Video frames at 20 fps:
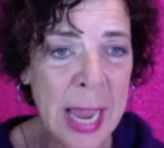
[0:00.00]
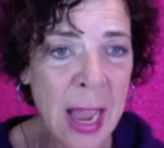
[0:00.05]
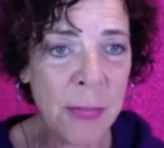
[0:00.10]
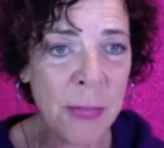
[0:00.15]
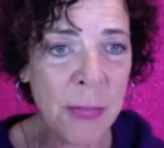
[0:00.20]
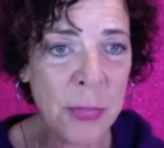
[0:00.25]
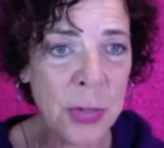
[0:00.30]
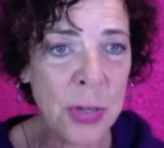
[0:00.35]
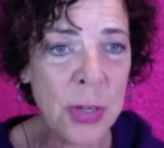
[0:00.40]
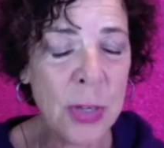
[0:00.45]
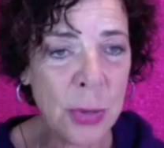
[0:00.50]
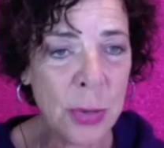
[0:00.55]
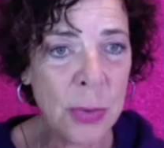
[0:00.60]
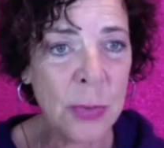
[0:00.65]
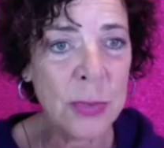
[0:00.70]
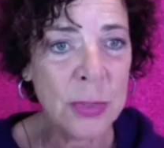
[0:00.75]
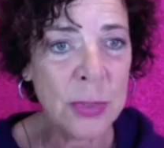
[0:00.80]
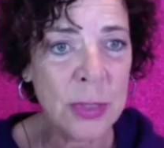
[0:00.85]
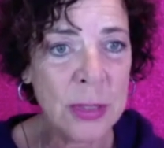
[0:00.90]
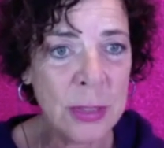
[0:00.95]
after
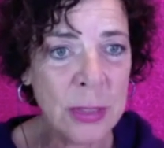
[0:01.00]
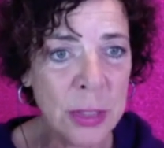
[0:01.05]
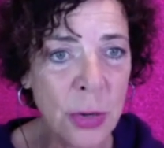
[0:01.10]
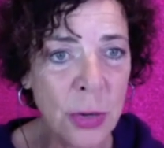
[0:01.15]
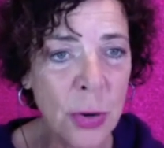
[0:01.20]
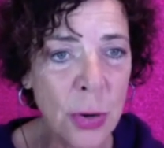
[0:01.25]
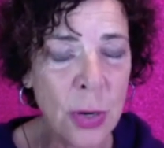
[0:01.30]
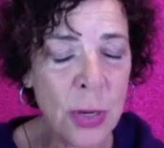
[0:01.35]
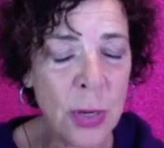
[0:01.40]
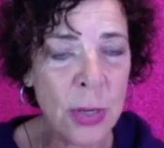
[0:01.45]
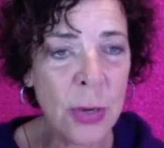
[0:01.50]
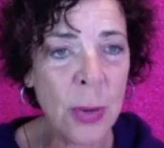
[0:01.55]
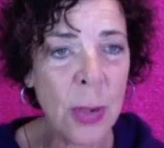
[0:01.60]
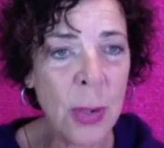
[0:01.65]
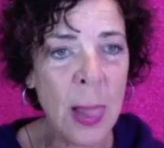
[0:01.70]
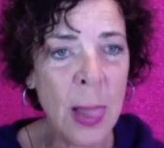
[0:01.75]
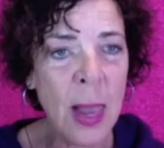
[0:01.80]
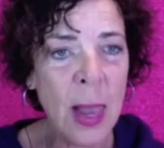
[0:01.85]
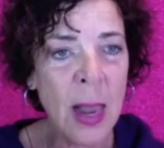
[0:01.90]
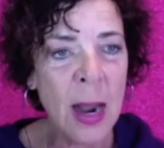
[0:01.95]
you to hurt you.
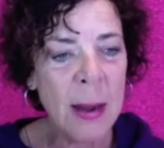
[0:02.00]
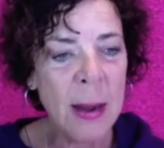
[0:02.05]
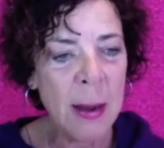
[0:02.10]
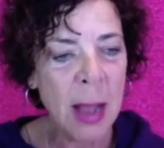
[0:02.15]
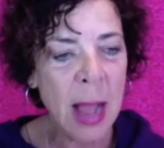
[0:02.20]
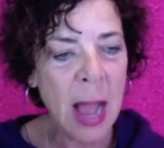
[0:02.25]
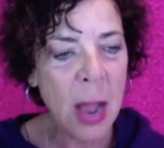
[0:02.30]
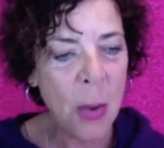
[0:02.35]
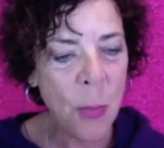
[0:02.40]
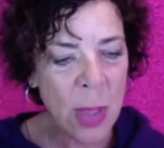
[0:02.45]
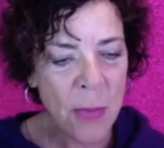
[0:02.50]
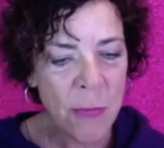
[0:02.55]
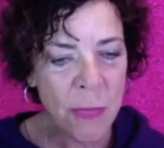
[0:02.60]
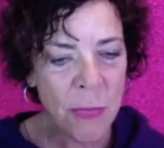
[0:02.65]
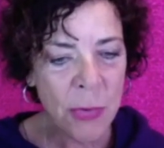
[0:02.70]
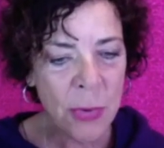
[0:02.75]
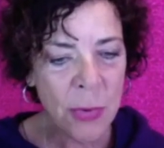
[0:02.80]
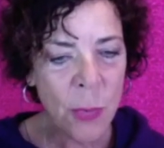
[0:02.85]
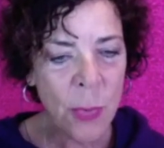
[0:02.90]
However,